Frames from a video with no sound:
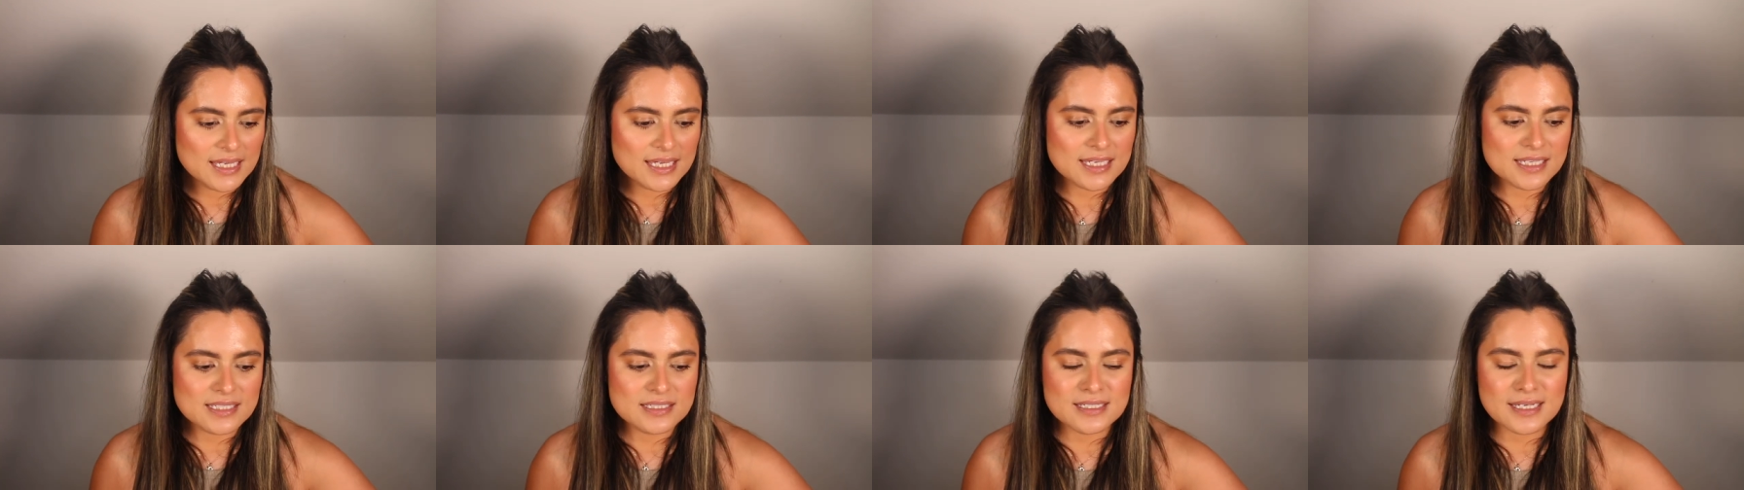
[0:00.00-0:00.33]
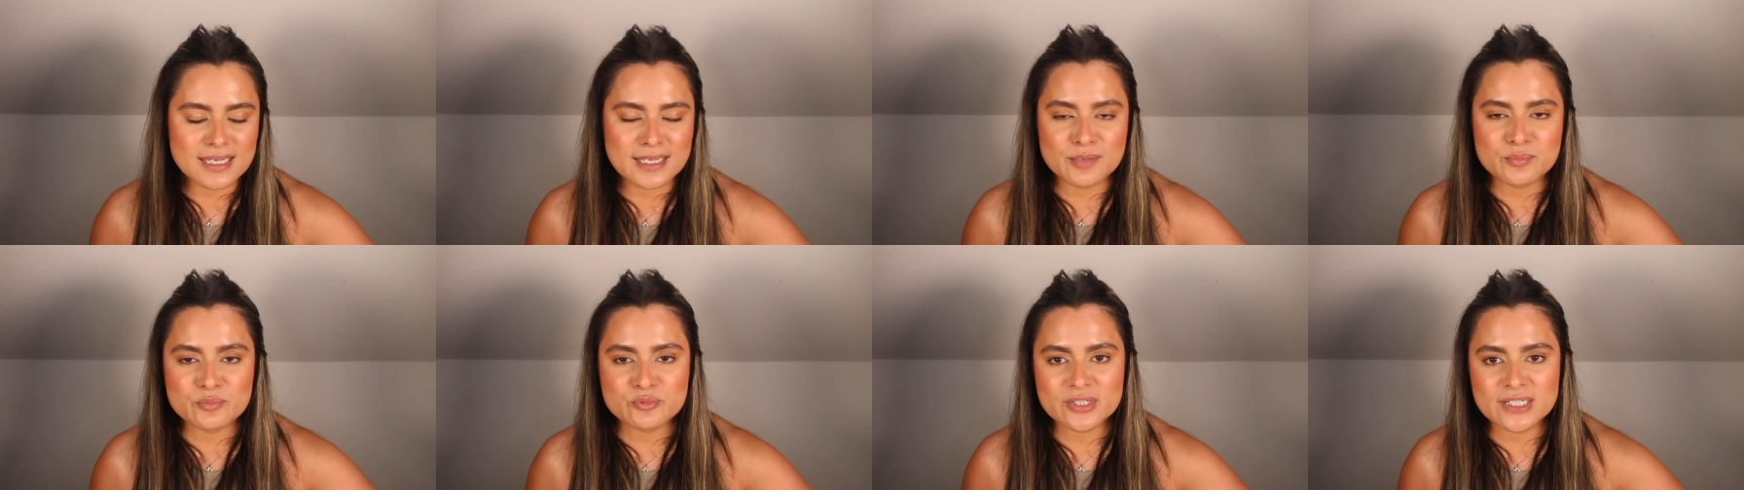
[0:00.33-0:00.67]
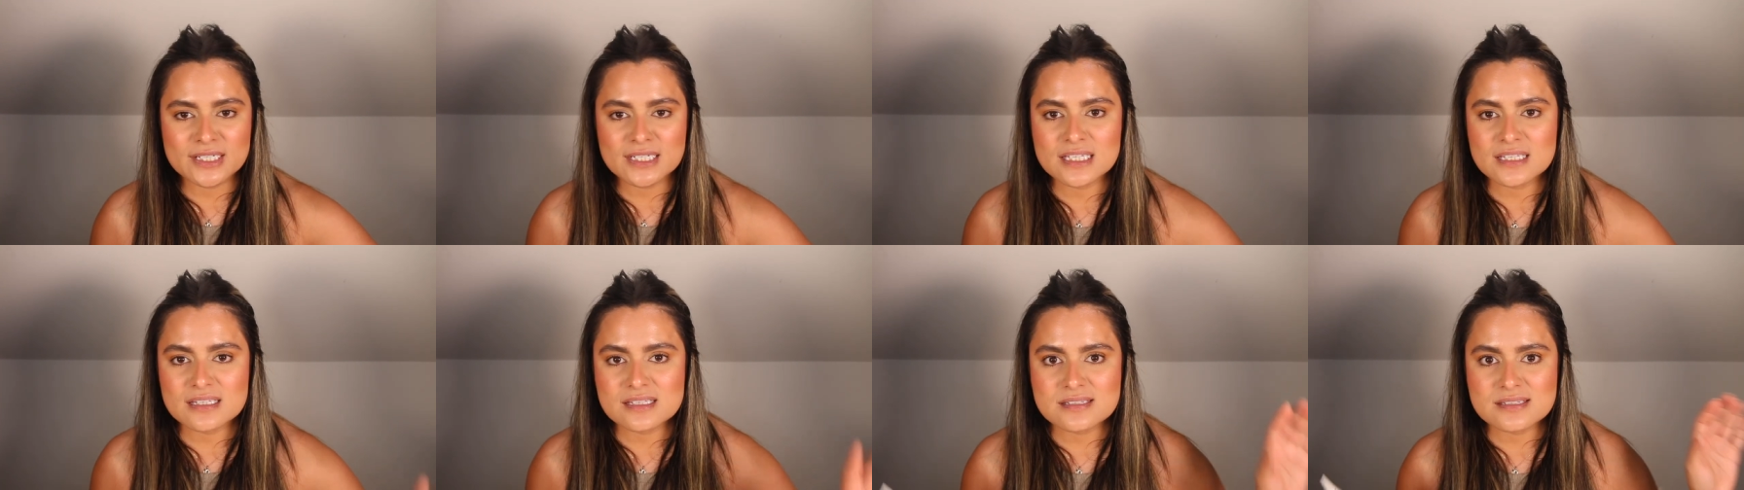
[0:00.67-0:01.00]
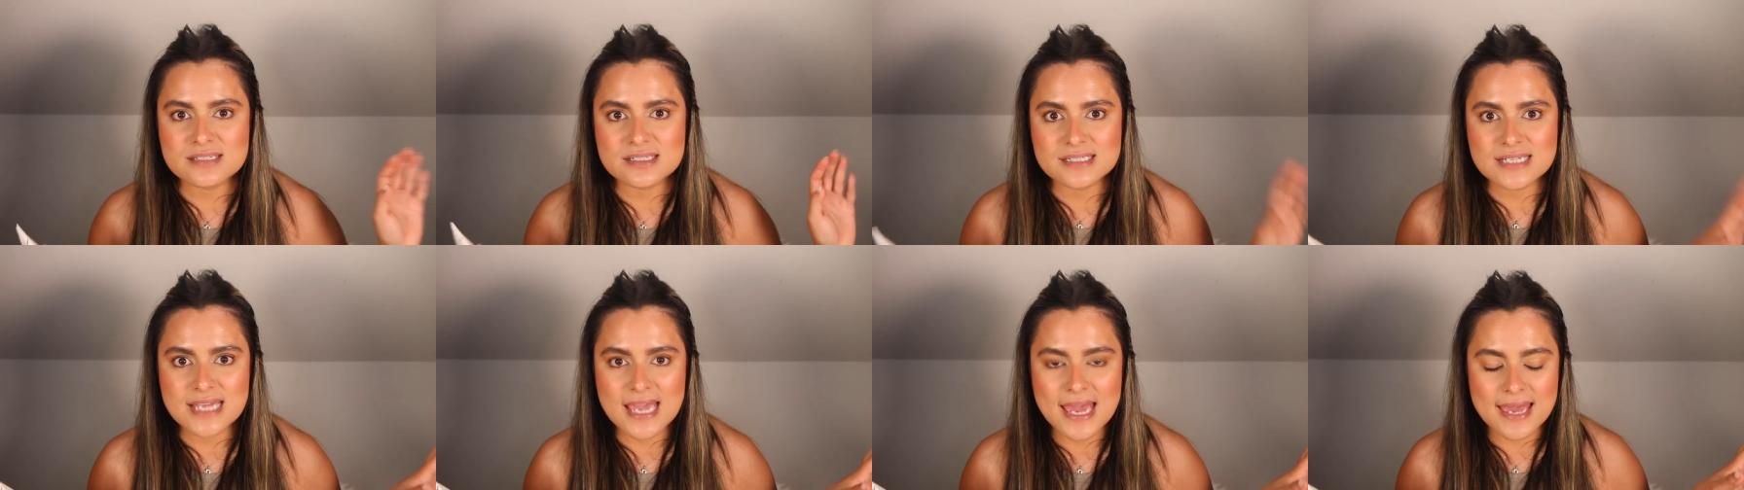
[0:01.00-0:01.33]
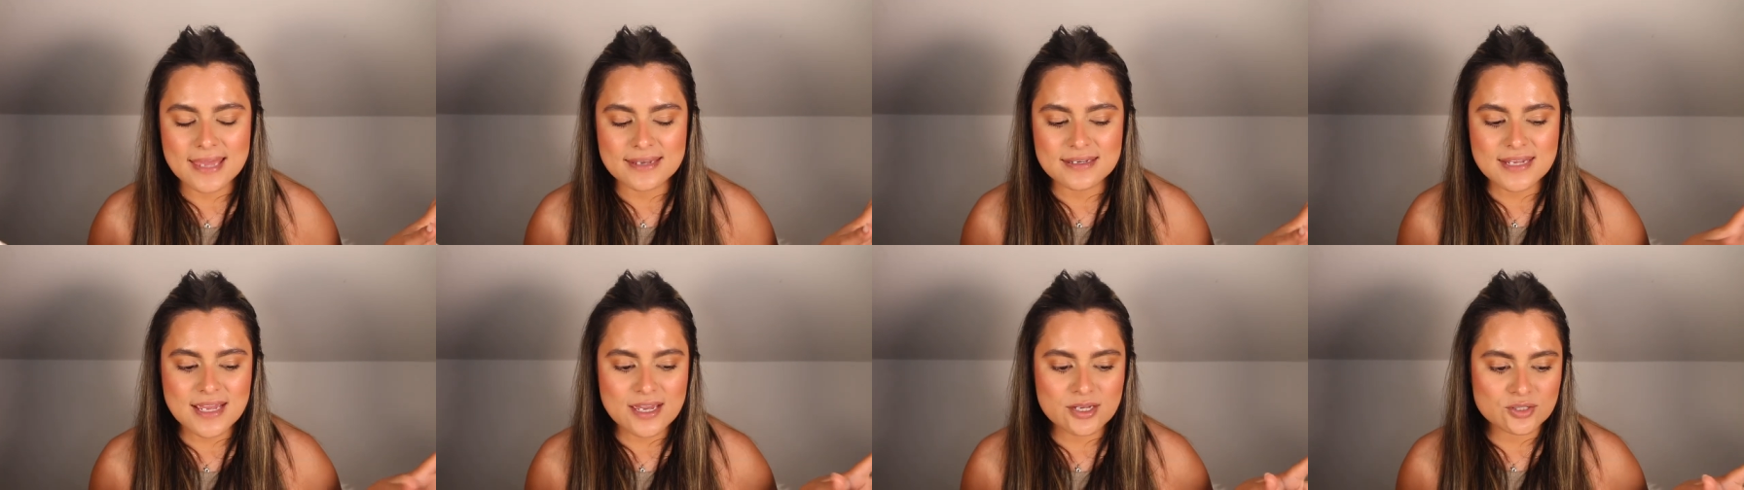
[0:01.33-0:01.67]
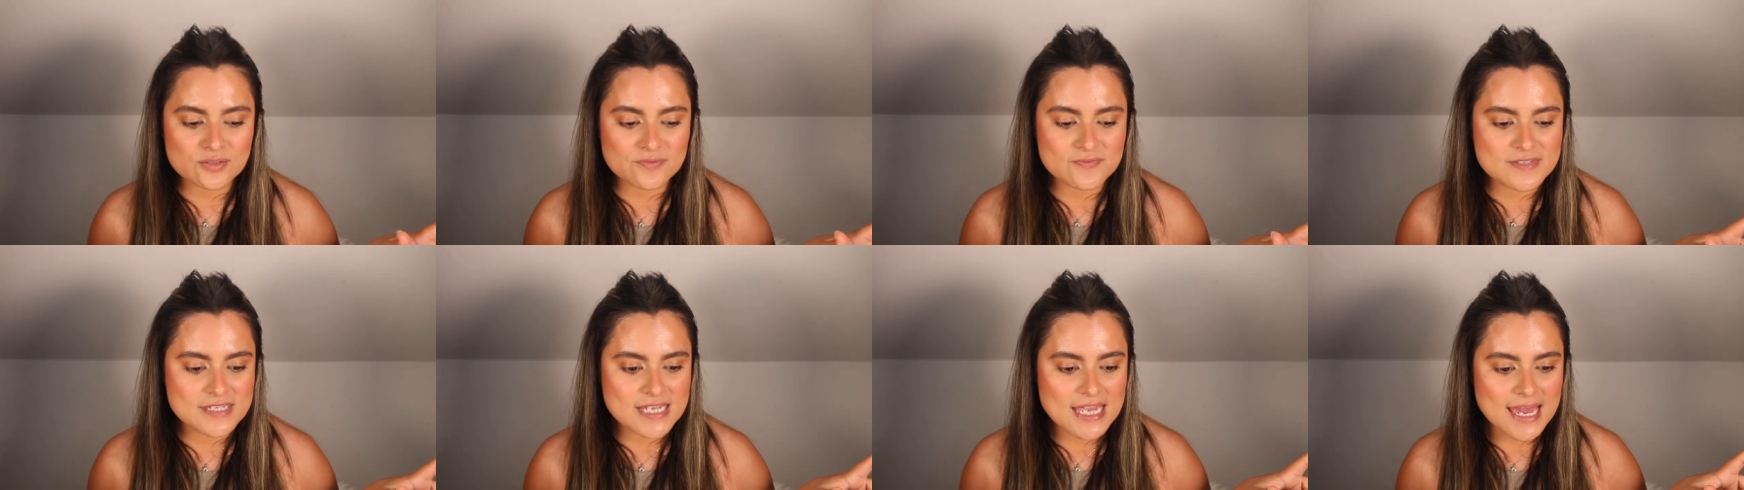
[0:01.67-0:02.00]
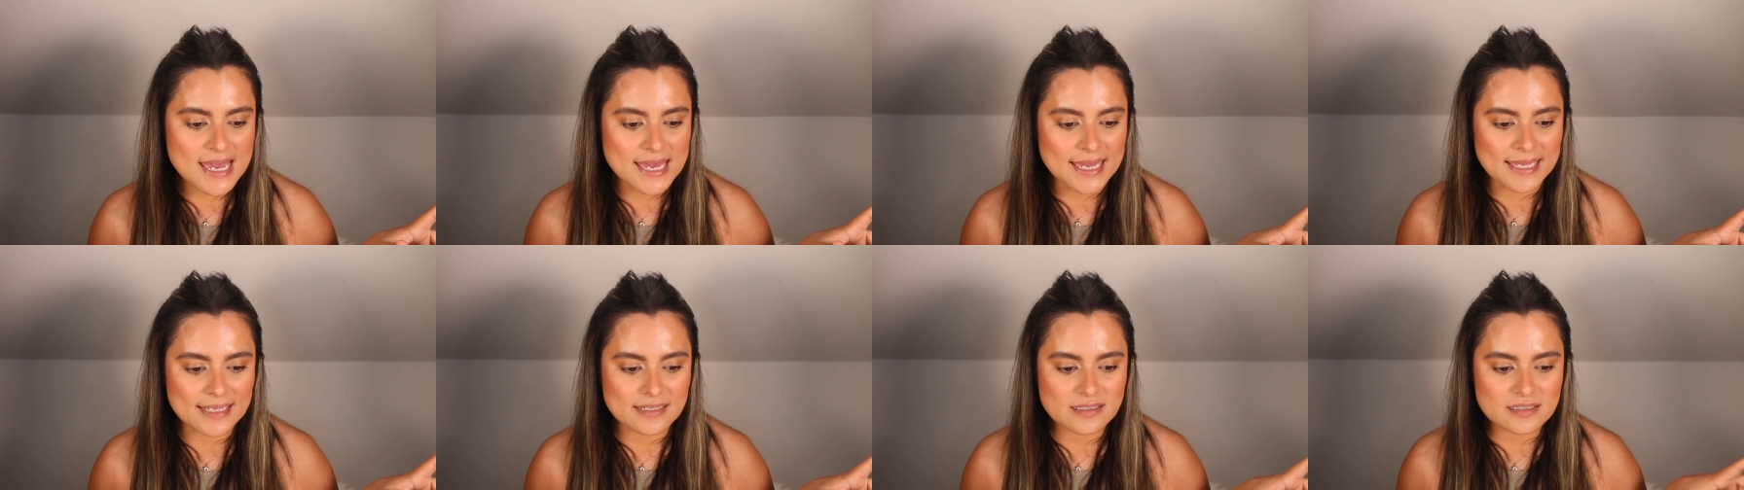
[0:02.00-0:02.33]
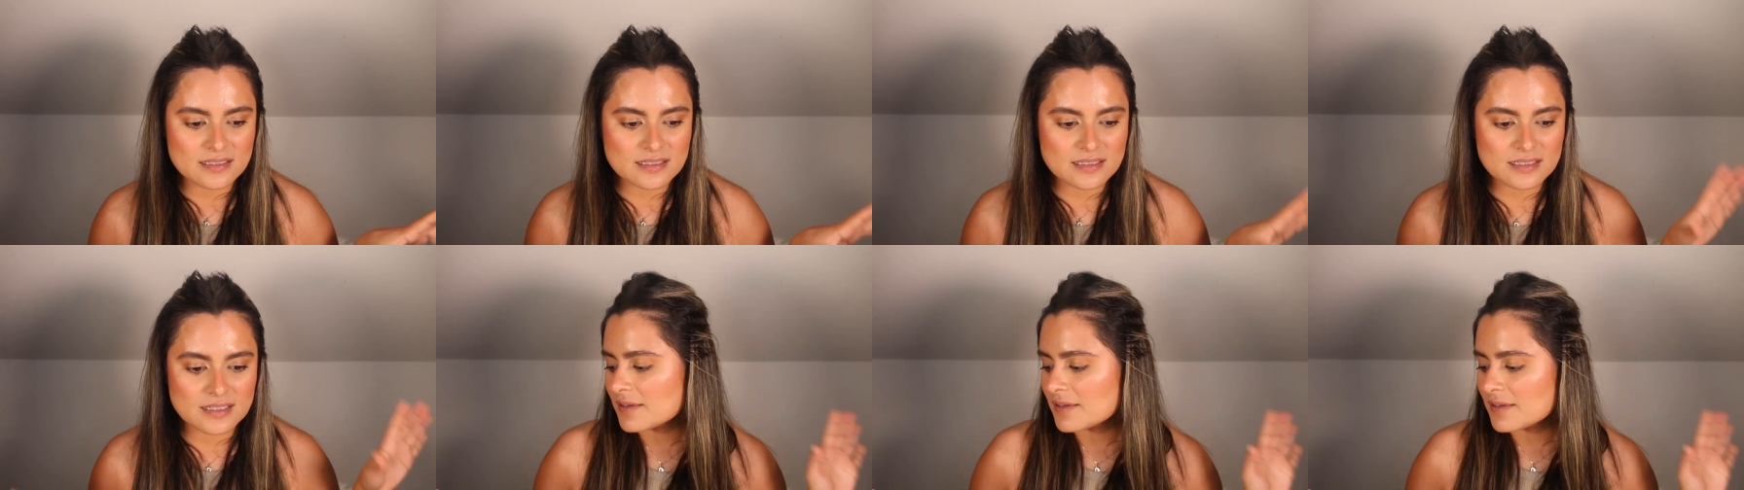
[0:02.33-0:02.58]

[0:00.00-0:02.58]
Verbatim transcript: and I am rating this a 10 out of 10.